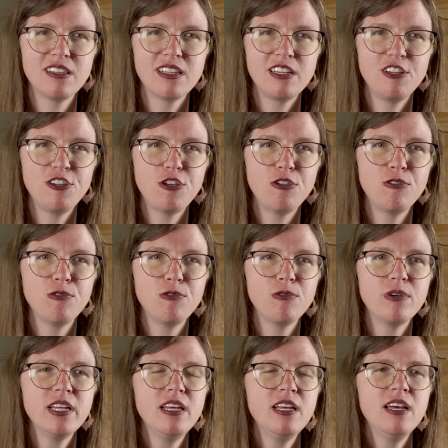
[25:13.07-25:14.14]
that
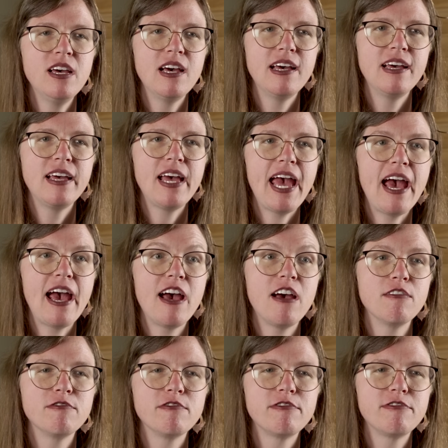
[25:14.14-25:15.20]
you
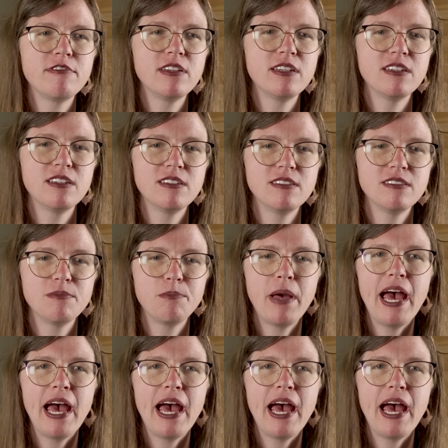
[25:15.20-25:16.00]
have